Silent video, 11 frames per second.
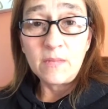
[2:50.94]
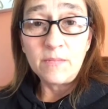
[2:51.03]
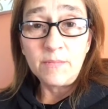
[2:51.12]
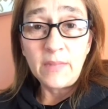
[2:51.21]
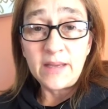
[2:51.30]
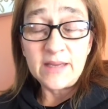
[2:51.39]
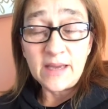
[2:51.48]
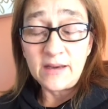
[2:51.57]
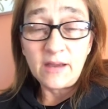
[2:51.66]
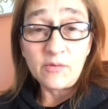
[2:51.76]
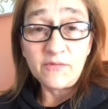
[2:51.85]
my dad
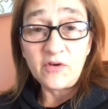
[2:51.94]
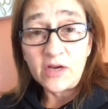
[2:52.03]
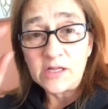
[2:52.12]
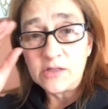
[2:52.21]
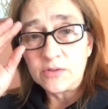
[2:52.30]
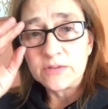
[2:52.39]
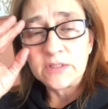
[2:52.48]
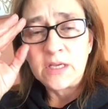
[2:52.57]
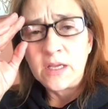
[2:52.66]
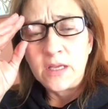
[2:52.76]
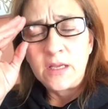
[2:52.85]
and I were very close.
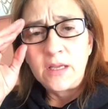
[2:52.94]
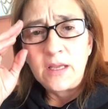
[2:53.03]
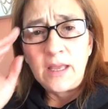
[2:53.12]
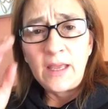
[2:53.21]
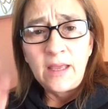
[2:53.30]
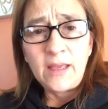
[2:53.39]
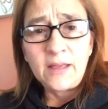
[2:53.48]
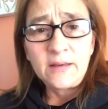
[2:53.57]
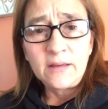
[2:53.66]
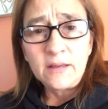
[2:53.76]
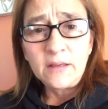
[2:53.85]

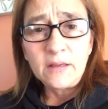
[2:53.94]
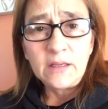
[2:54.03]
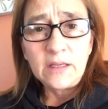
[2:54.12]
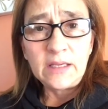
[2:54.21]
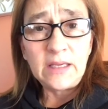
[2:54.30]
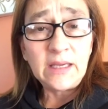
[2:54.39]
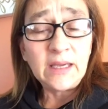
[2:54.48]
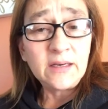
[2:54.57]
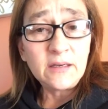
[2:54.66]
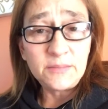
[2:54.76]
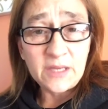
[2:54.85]
And he
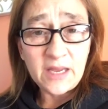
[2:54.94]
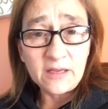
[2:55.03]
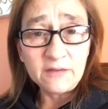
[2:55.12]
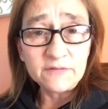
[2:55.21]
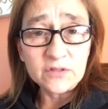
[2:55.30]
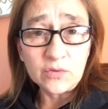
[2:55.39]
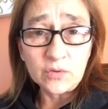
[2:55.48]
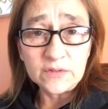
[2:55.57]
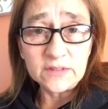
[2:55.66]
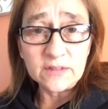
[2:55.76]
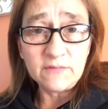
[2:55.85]
ended up dying of
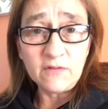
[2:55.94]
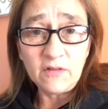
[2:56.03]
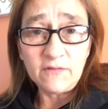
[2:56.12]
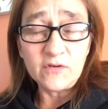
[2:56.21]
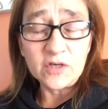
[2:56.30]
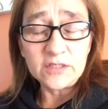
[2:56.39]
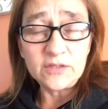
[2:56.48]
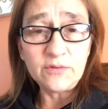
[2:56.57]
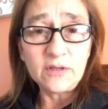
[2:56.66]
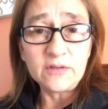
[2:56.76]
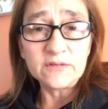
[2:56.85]
cirrhosis of the liver in
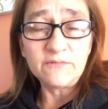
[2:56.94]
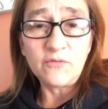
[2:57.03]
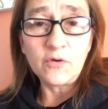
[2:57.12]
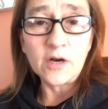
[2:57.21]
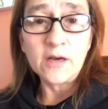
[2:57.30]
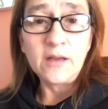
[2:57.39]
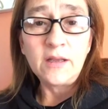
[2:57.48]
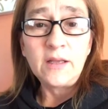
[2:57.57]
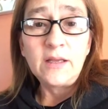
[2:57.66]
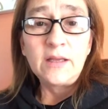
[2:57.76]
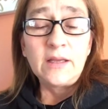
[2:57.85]
2004.
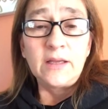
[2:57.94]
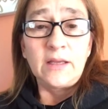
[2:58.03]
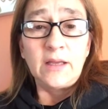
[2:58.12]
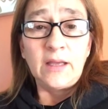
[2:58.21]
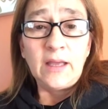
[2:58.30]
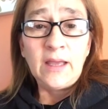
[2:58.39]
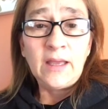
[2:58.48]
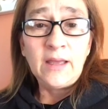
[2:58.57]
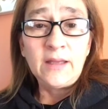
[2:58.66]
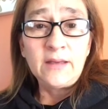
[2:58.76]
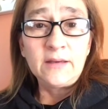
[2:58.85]

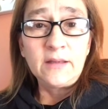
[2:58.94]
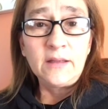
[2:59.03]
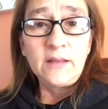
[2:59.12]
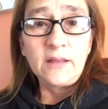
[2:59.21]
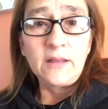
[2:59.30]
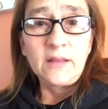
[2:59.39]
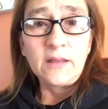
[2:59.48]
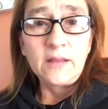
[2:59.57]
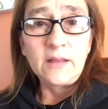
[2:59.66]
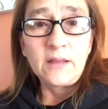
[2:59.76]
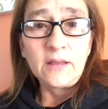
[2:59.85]
And
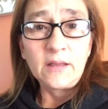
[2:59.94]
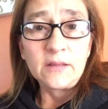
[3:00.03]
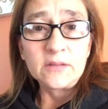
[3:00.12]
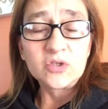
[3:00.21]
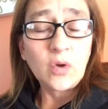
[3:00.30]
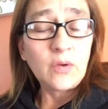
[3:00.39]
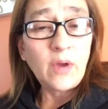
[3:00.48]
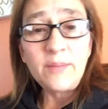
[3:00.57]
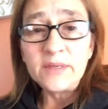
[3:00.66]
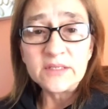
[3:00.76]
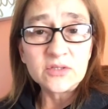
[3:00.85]
so I write
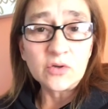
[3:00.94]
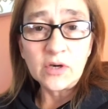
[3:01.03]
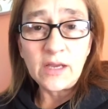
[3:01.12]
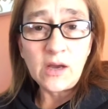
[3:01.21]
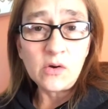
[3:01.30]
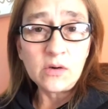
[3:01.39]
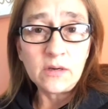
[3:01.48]
my story out